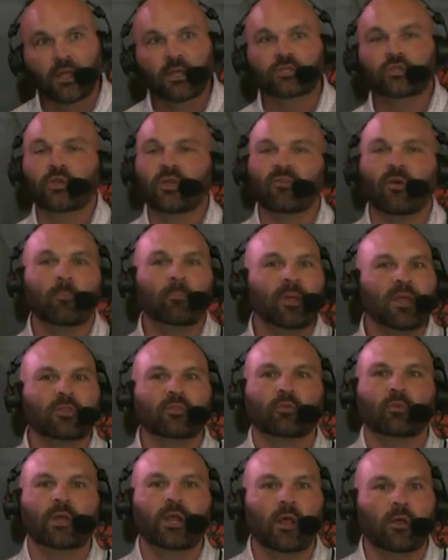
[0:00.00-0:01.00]
So you have a big
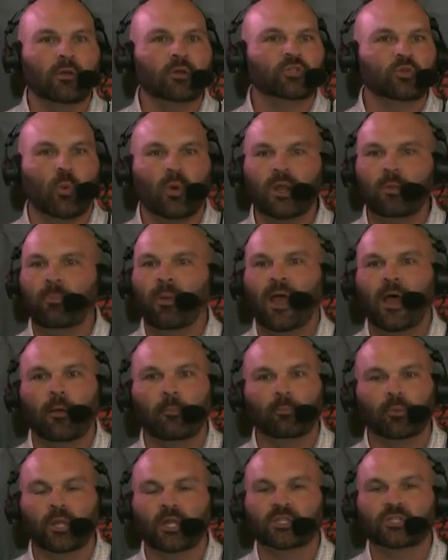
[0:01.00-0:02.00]
320
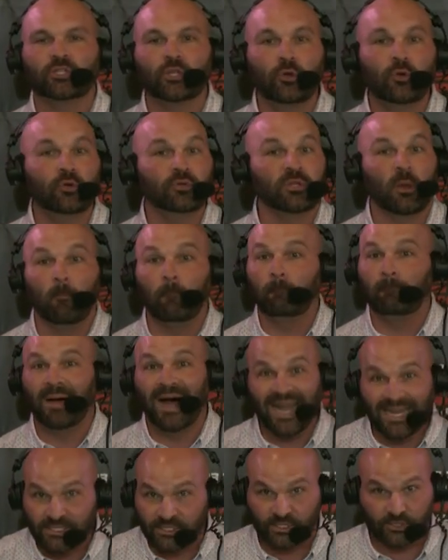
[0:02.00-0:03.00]
pound plus dude who's a
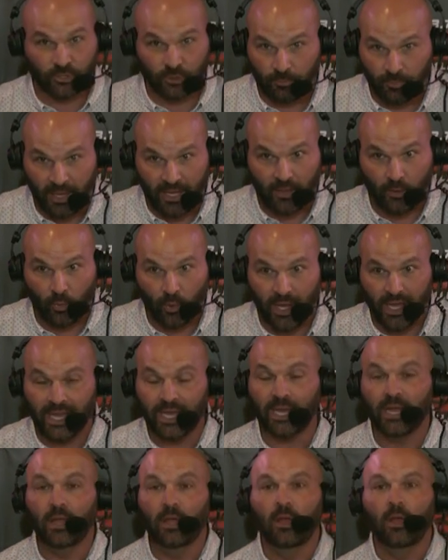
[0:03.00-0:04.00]
monster, by the
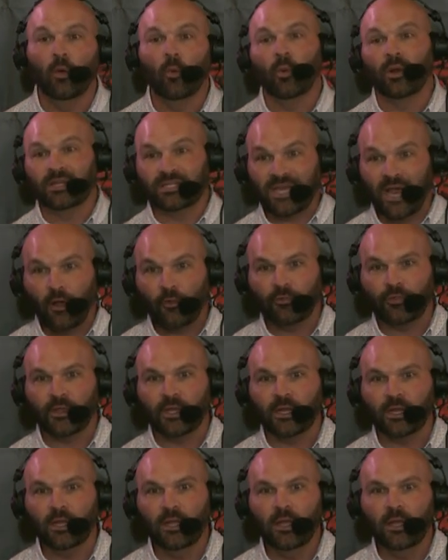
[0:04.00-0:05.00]
way, when he's
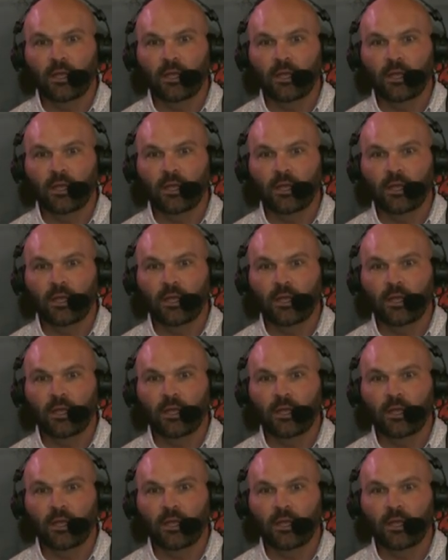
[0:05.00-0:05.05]
healthy,